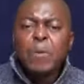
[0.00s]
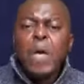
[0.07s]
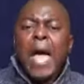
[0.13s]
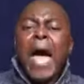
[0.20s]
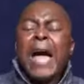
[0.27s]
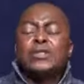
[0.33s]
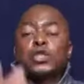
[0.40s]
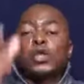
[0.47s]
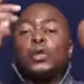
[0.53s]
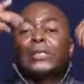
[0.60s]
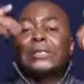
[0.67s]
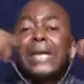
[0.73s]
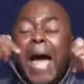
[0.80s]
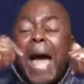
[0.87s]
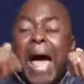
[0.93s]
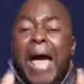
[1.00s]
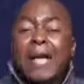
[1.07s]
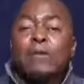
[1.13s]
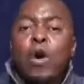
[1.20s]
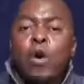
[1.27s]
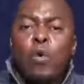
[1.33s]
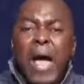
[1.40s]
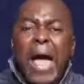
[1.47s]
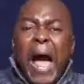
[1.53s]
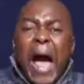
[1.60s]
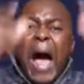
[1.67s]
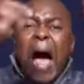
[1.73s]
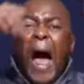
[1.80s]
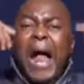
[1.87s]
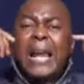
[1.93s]
And today we
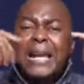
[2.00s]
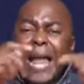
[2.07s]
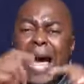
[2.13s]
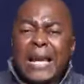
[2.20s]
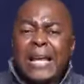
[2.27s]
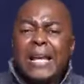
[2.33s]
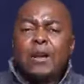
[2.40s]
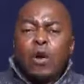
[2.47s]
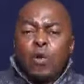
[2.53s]
are learning.